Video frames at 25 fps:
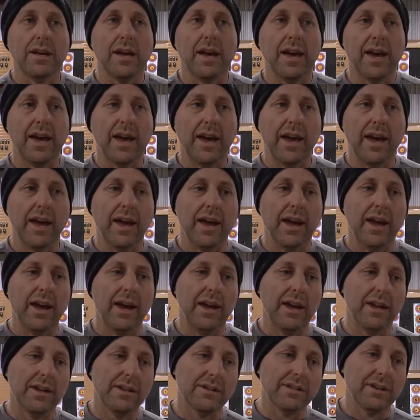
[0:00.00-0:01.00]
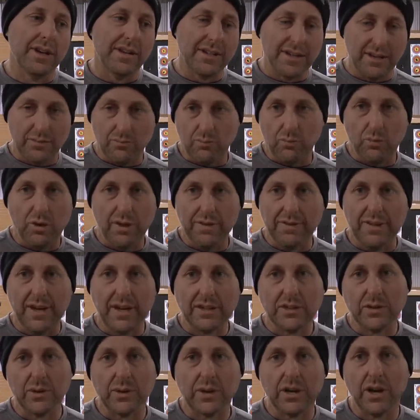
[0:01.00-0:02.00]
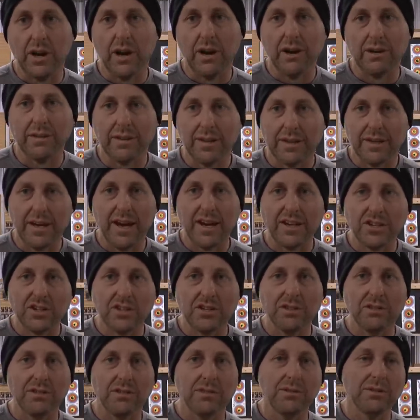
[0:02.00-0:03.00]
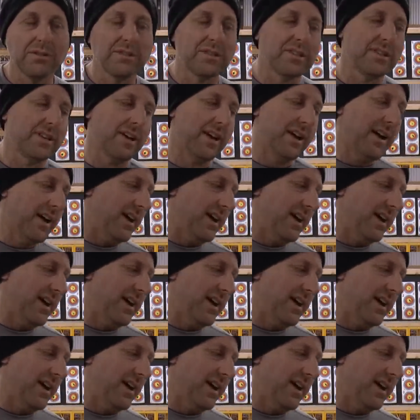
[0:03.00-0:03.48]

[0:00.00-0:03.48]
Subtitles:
and I didn't want that to occur in the nationals.